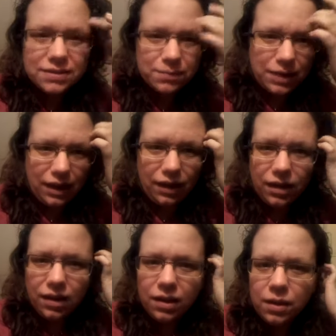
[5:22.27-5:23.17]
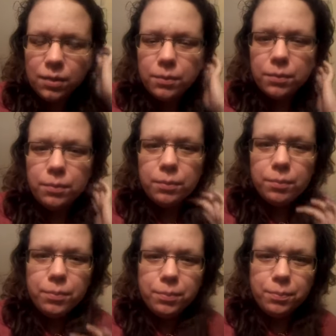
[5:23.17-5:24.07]
me,
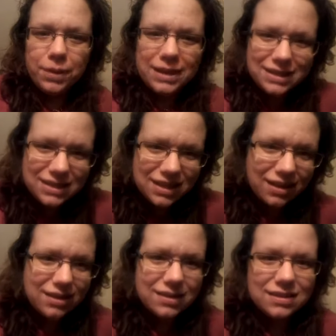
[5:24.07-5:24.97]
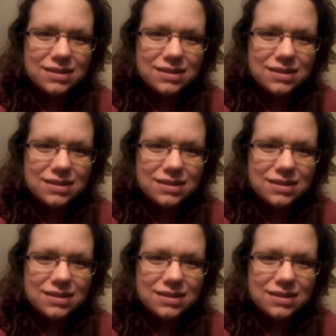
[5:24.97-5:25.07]
but it does.